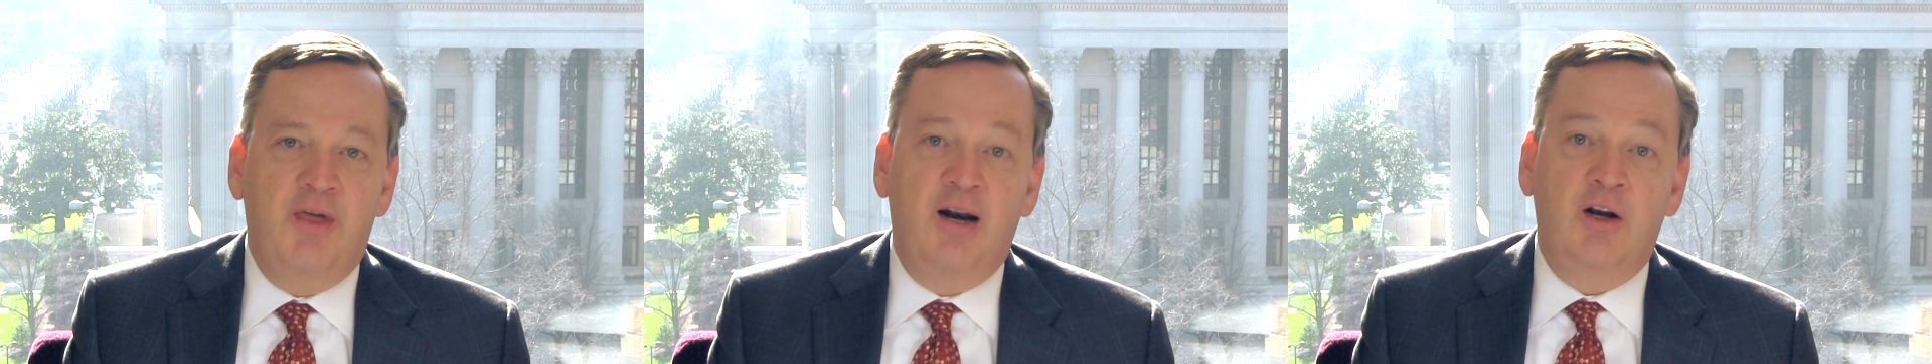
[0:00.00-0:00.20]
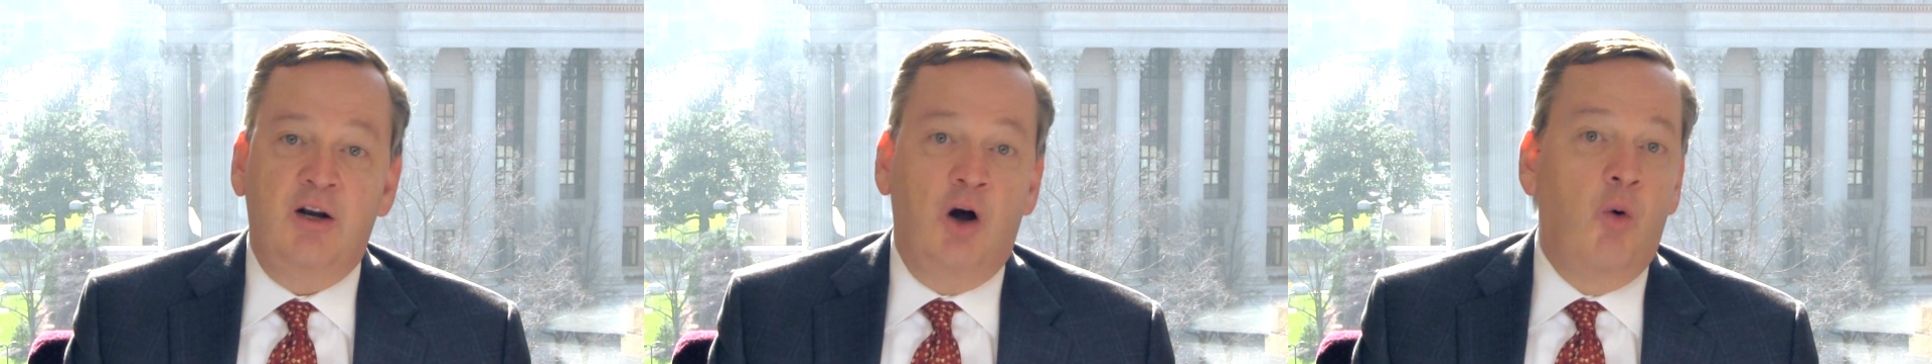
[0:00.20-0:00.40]

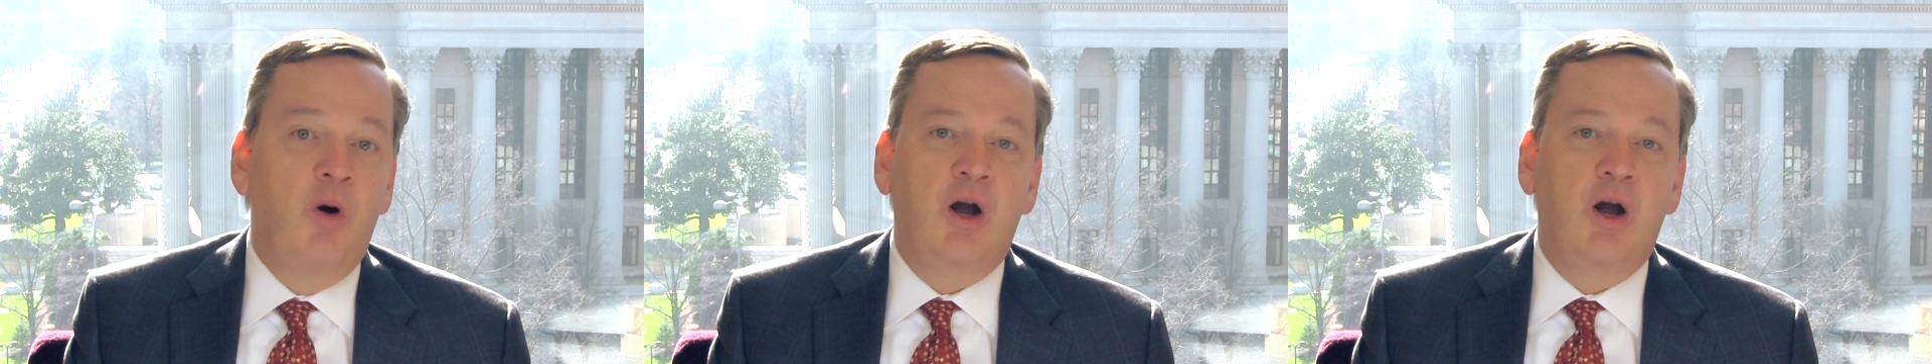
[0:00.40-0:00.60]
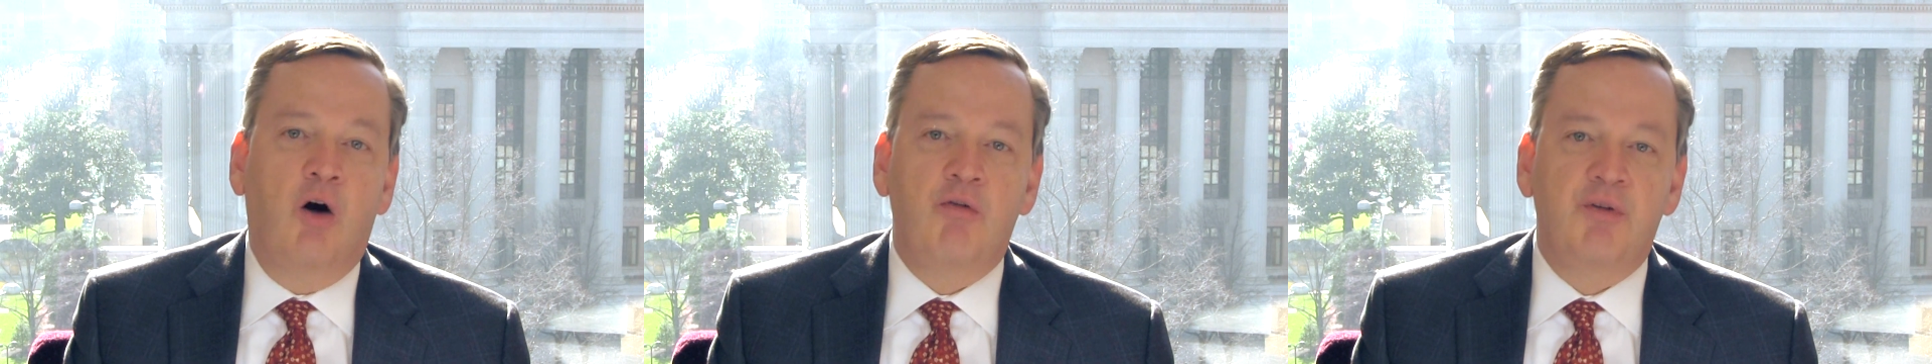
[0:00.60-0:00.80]
that
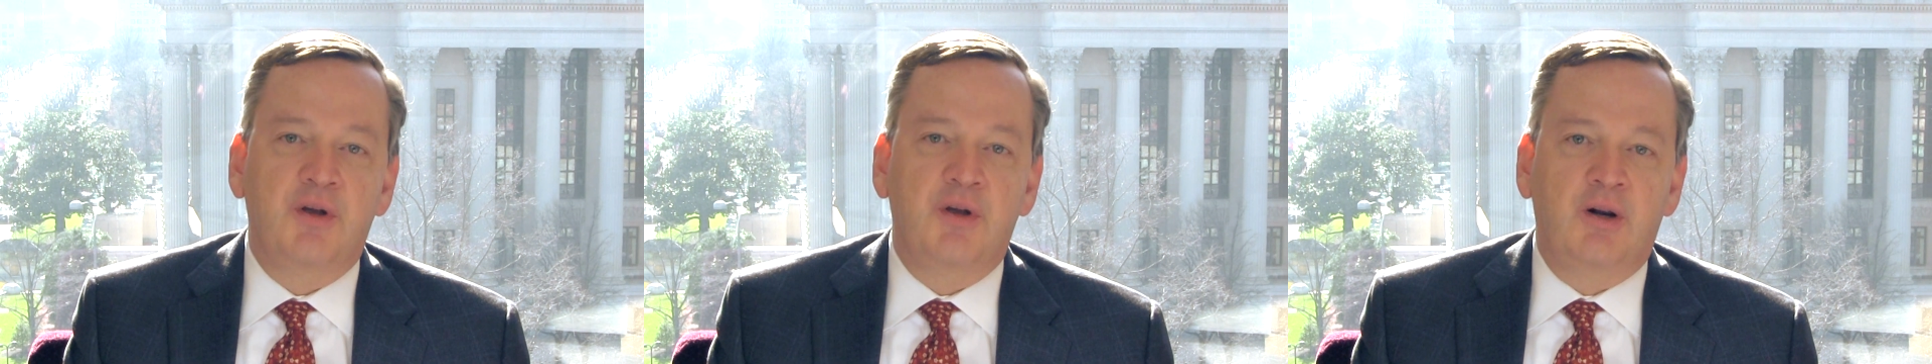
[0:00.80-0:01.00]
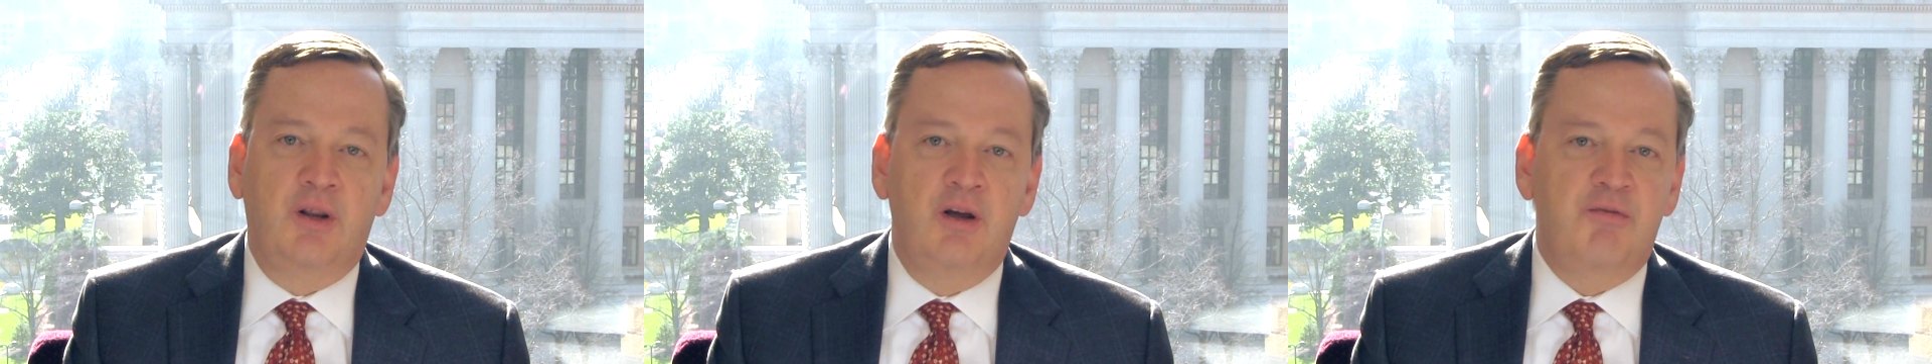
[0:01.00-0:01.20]
going over
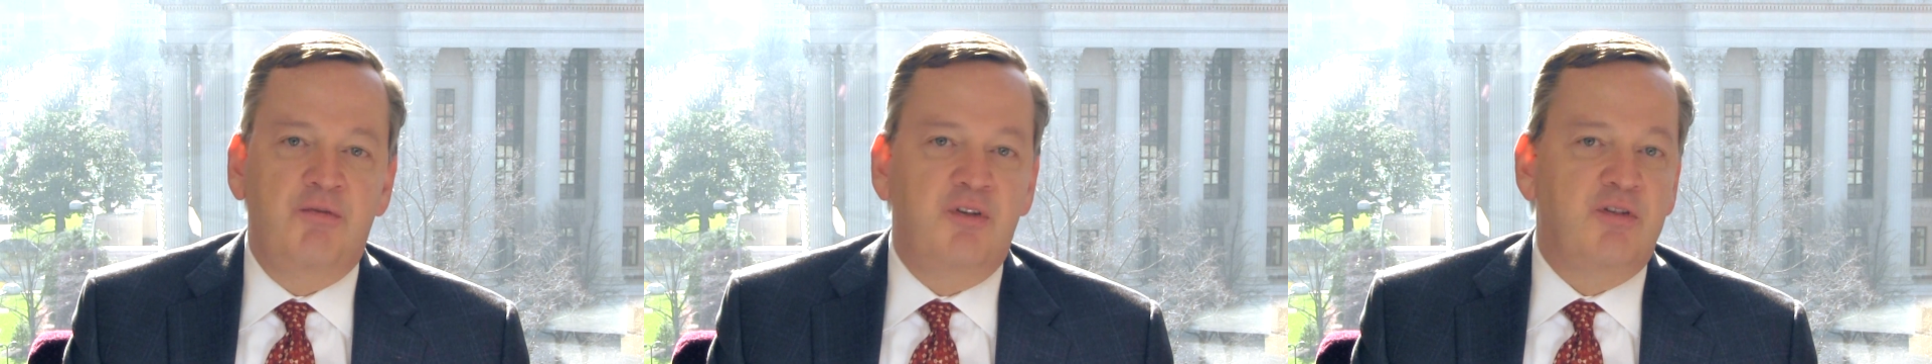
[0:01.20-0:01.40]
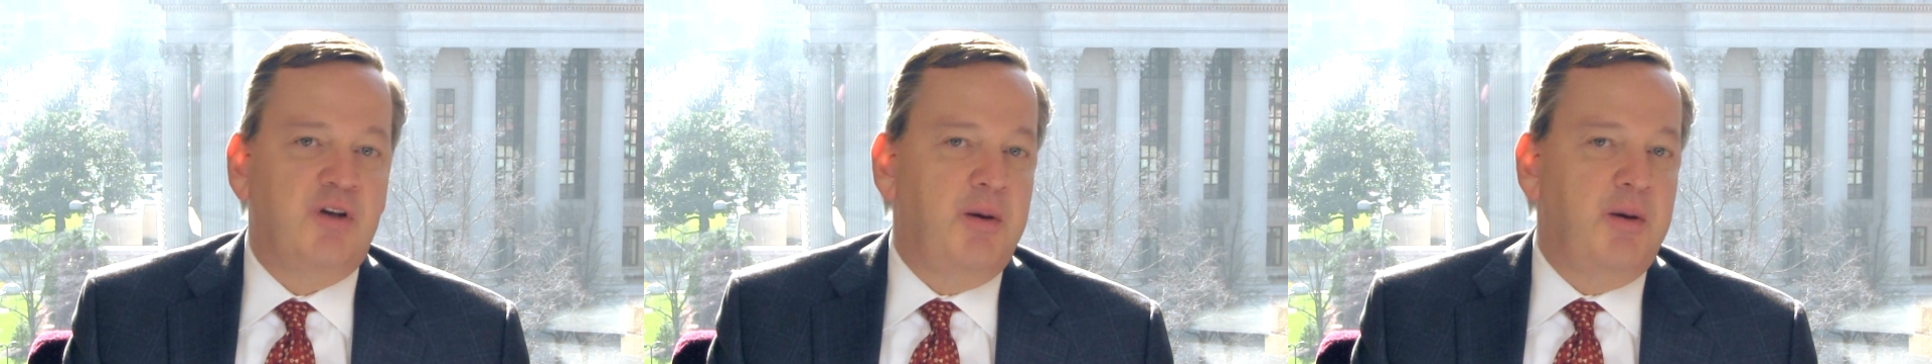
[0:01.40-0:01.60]
the
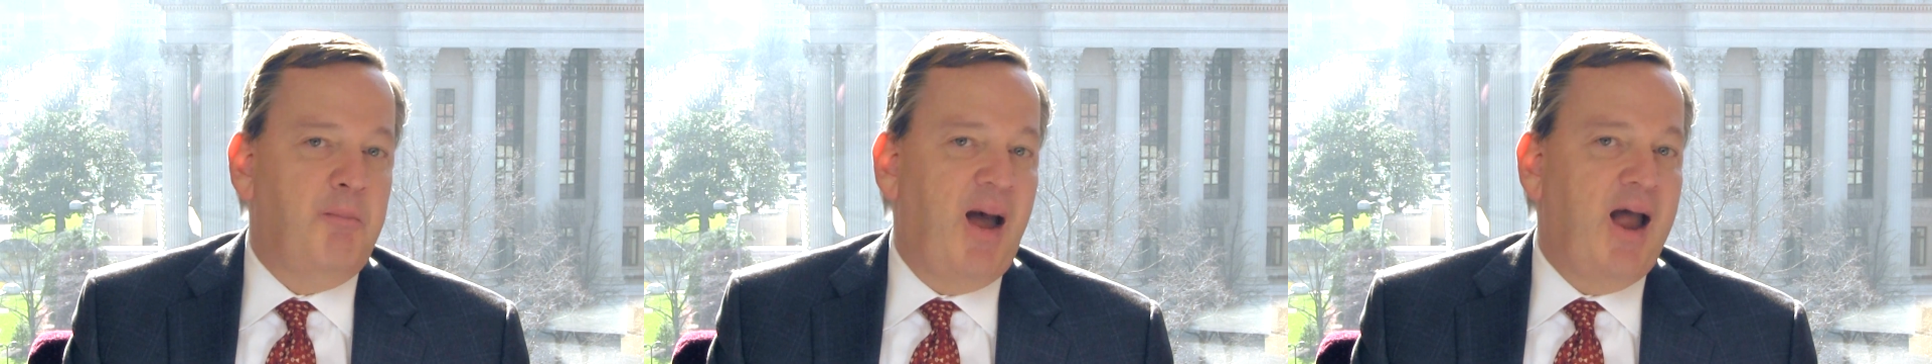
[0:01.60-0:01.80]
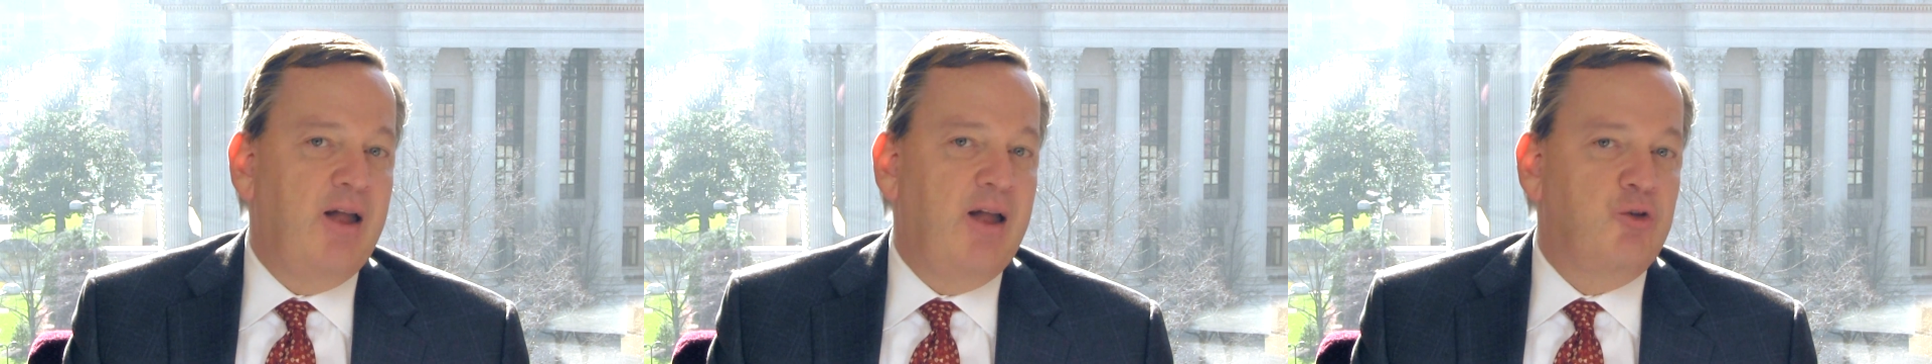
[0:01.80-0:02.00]
cliff is a
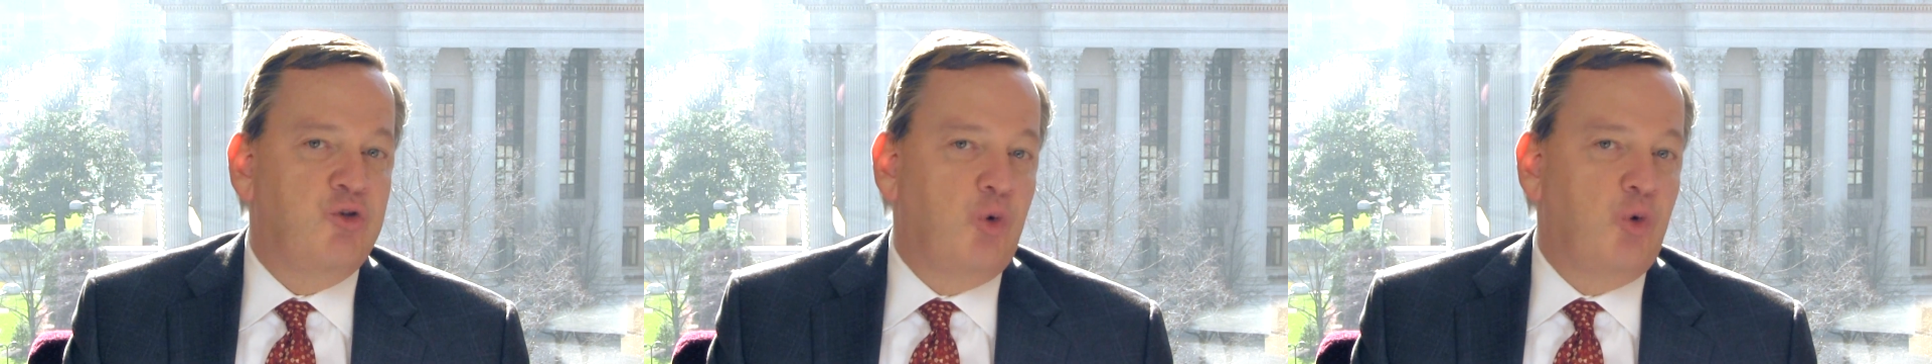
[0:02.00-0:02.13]
bad